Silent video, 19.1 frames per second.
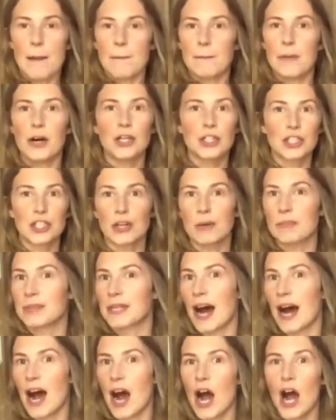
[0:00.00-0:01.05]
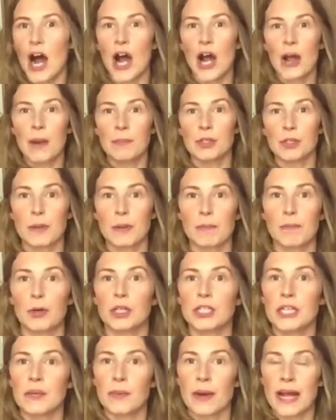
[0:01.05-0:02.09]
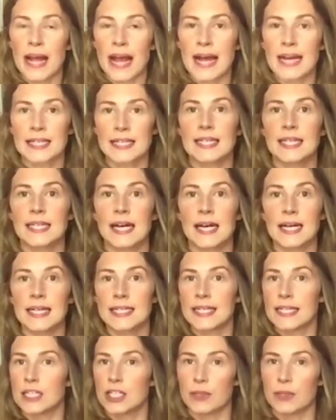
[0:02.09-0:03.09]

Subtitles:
push-ups at home, doing body weight exercises,